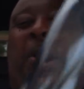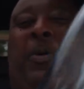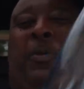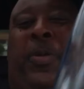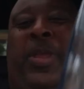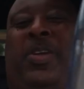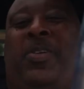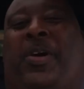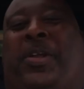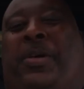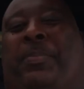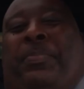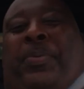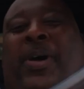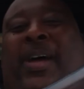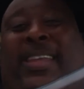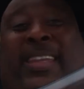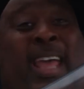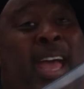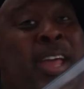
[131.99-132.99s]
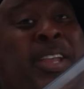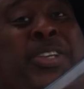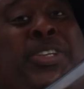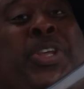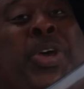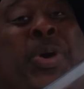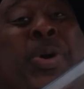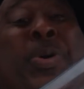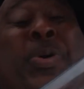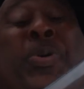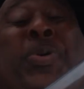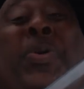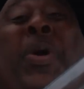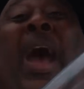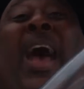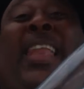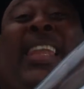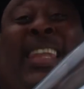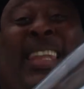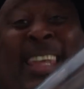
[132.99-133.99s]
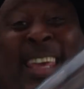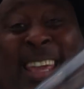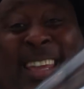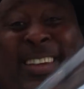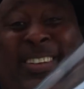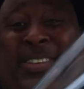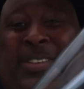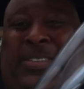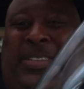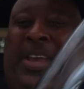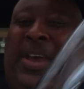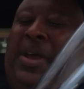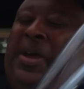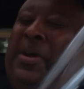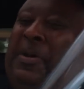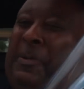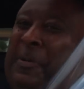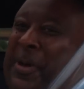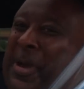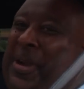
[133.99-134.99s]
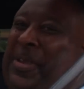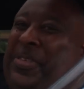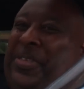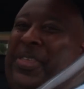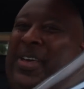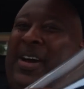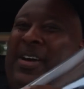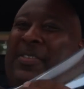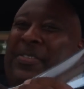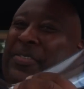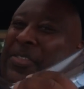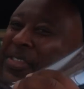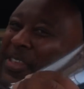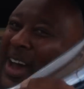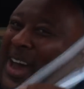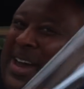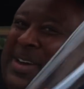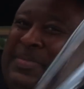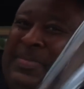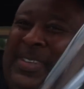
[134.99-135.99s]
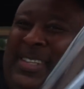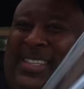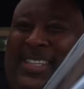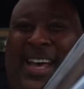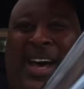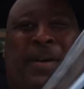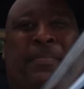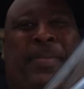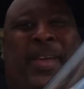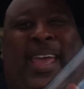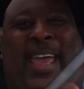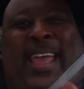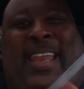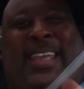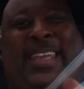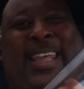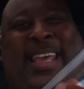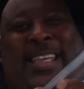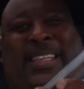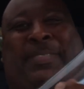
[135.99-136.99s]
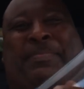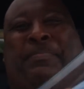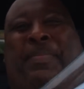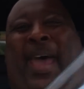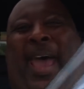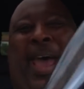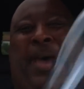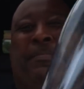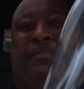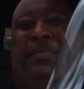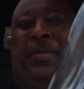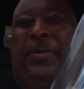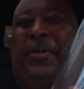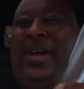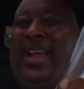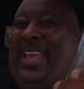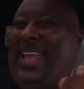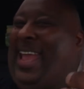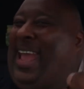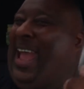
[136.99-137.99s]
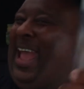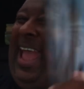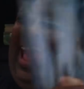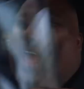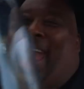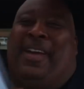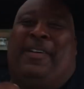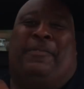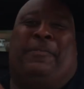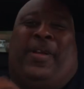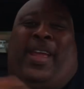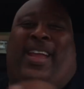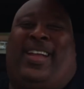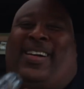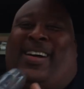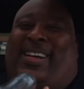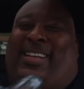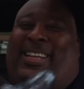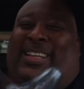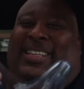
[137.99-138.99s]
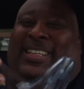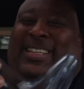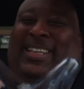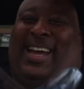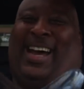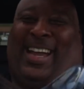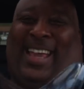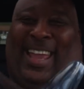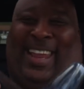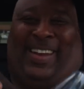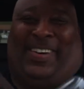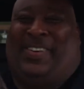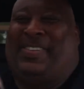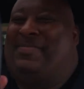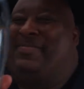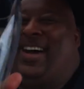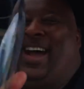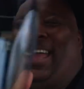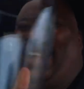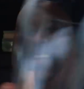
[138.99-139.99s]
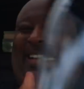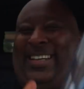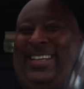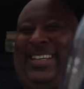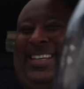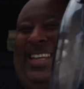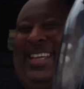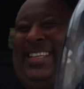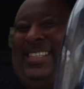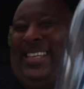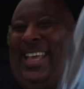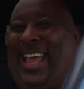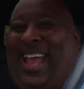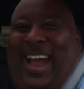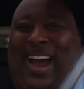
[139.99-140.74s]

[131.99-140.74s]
We're going to put 2 liters worth of Thumbs Up in this bad boy, and we're going to chug it. Oh, my goodness.